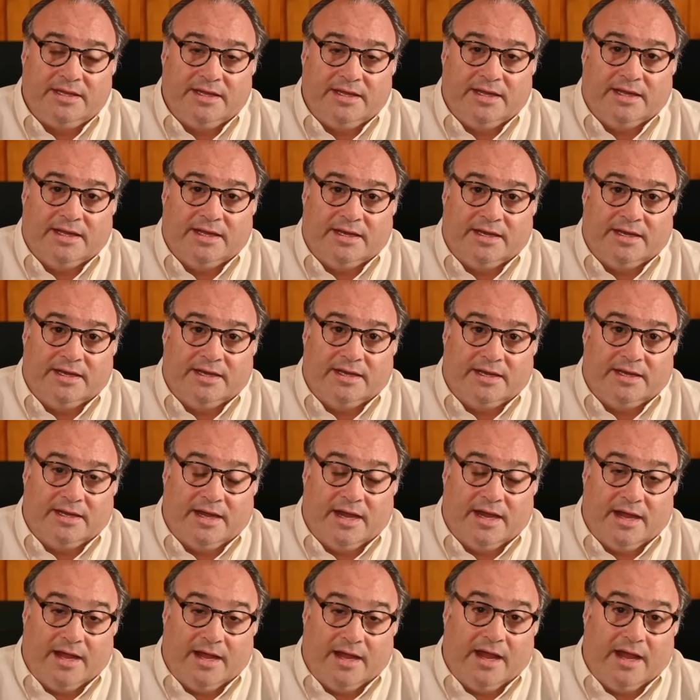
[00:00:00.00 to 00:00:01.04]
And uh,
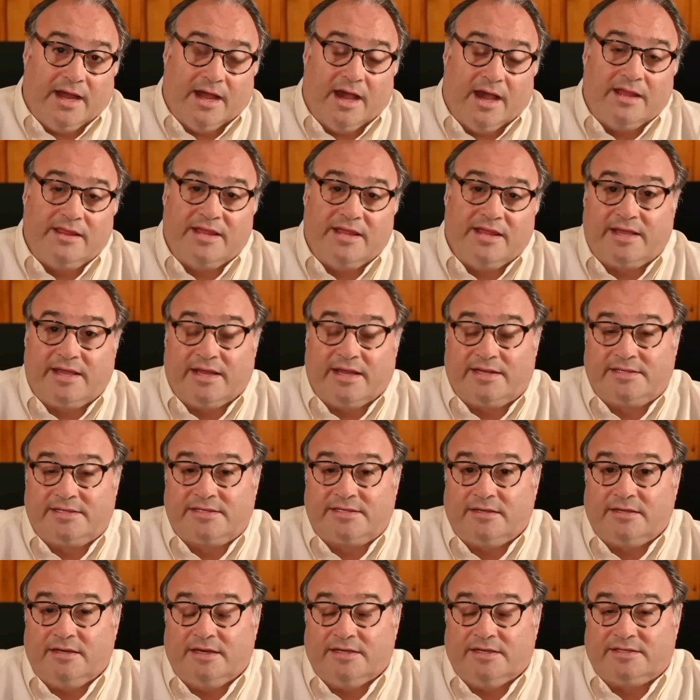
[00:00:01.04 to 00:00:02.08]
I, I, think
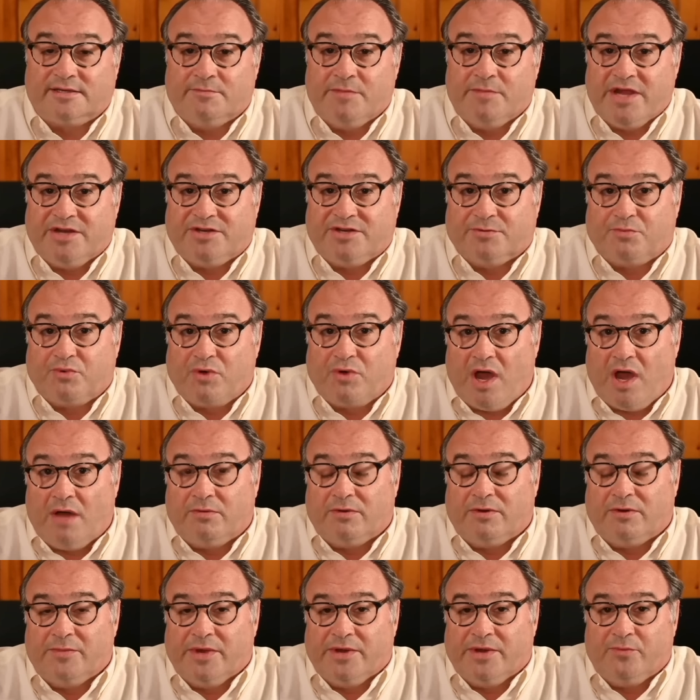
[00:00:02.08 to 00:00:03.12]
it's it's a major
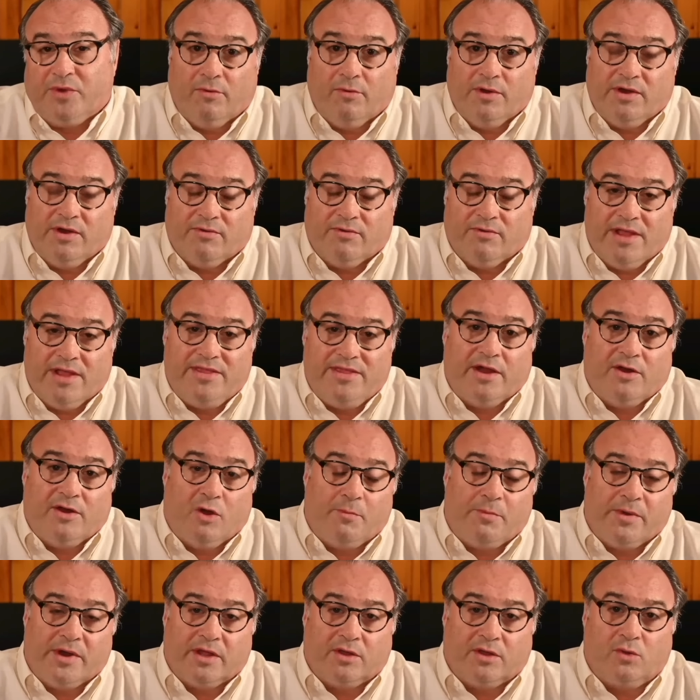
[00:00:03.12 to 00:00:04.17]
problem. And when you read that
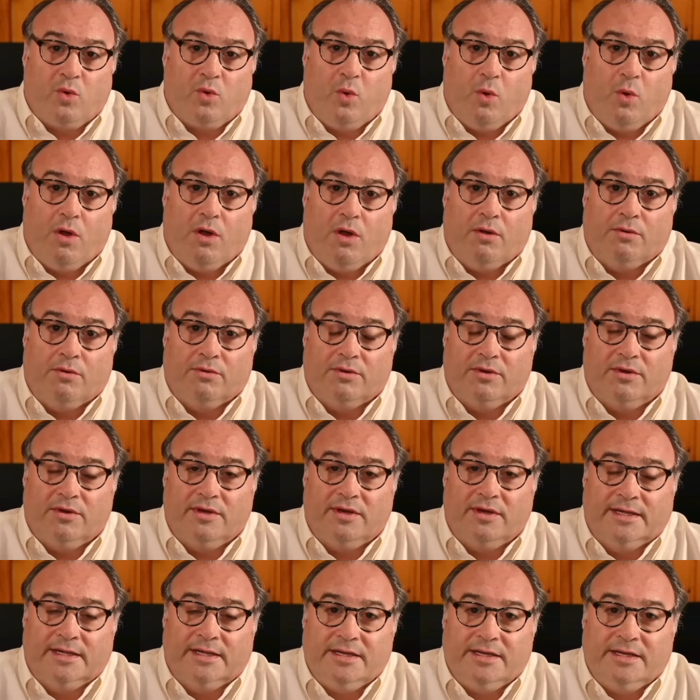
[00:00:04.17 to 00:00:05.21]
opening quote,
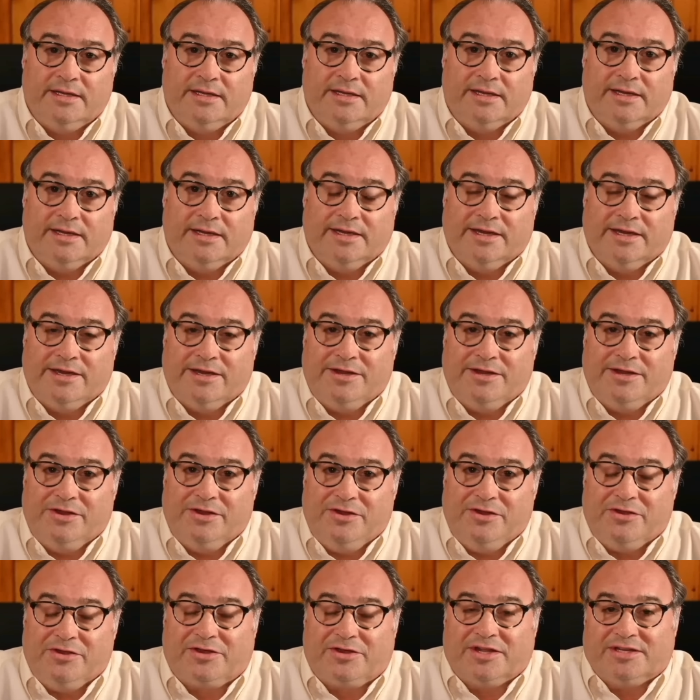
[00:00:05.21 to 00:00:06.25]

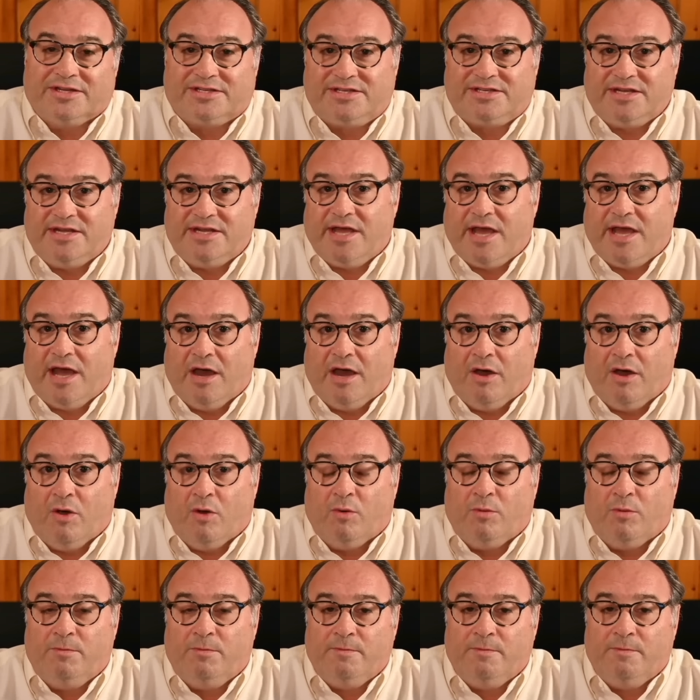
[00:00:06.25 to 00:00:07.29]
you can see
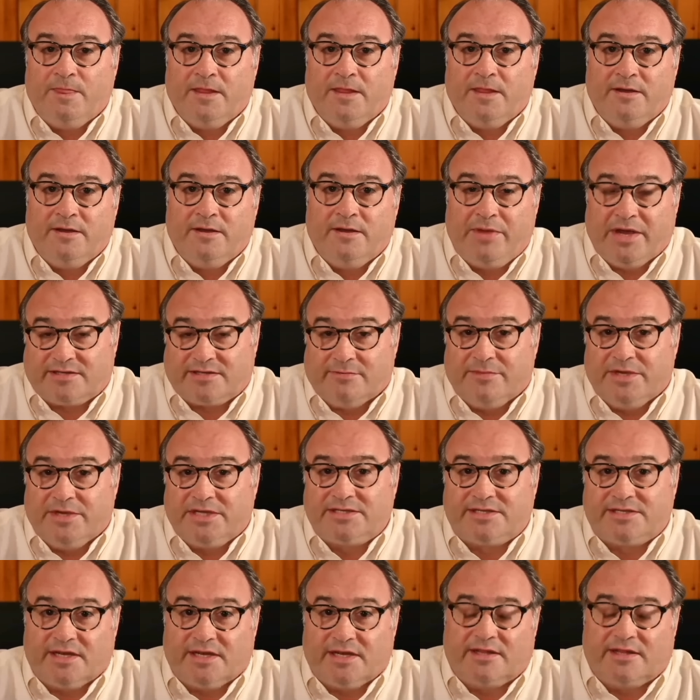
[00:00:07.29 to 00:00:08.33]
how
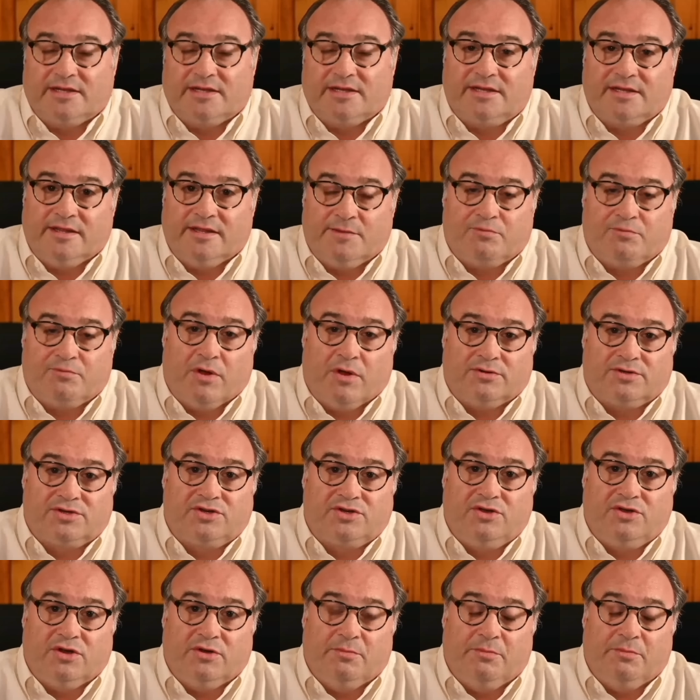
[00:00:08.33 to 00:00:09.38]
pessimistic that the
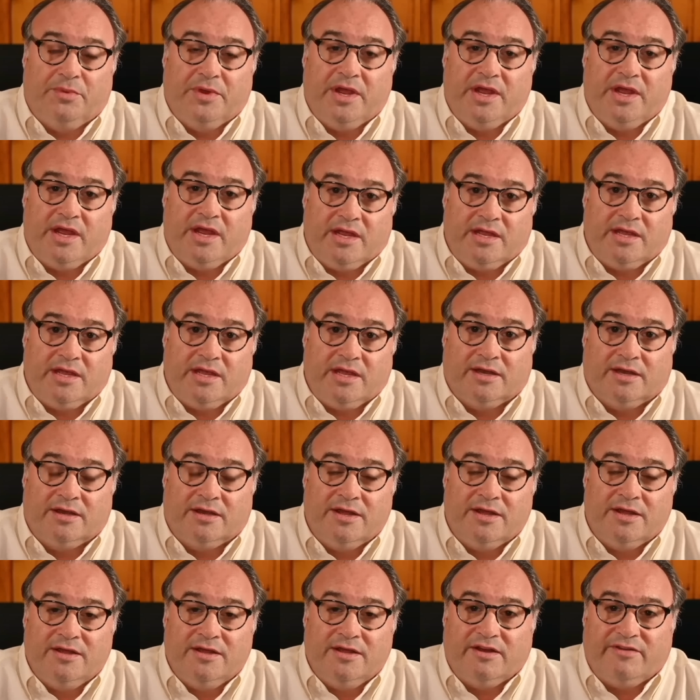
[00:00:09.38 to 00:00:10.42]
approach could be.
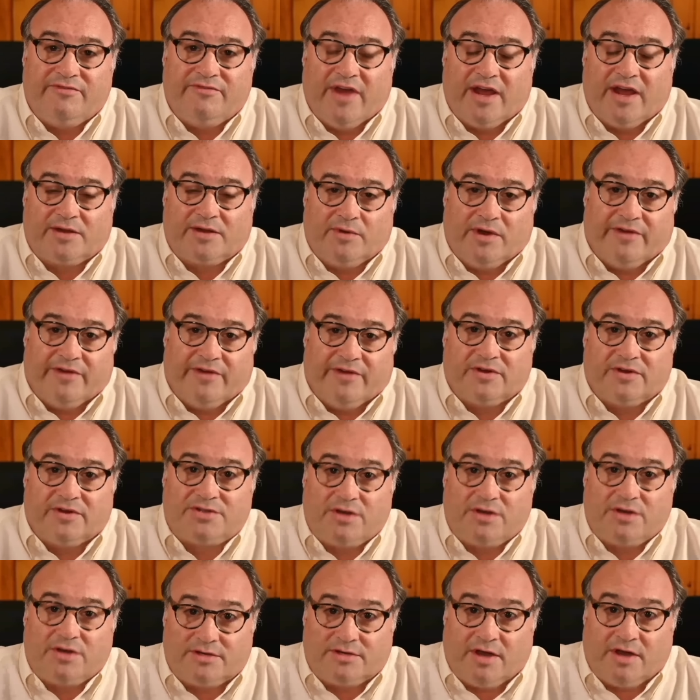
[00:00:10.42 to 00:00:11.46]
And in fact, when I
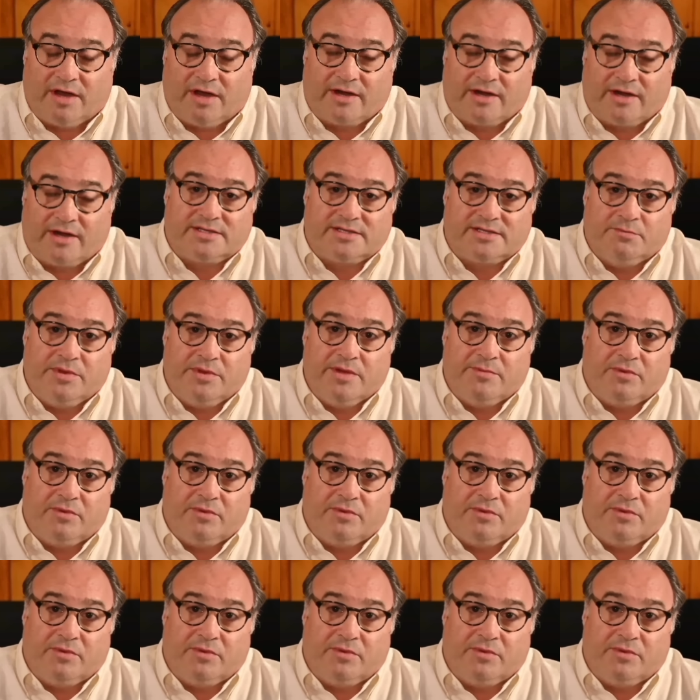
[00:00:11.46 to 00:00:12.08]
first started talking to some